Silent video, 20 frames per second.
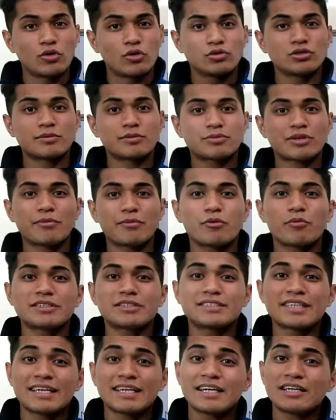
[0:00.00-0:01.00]
Do subscribe to
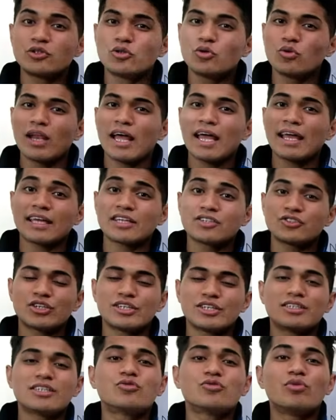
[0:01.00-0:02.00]
my channel, do like and
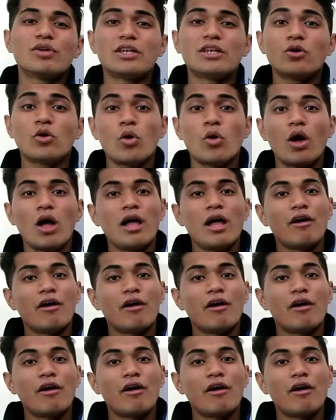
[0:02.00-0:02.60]
share this video.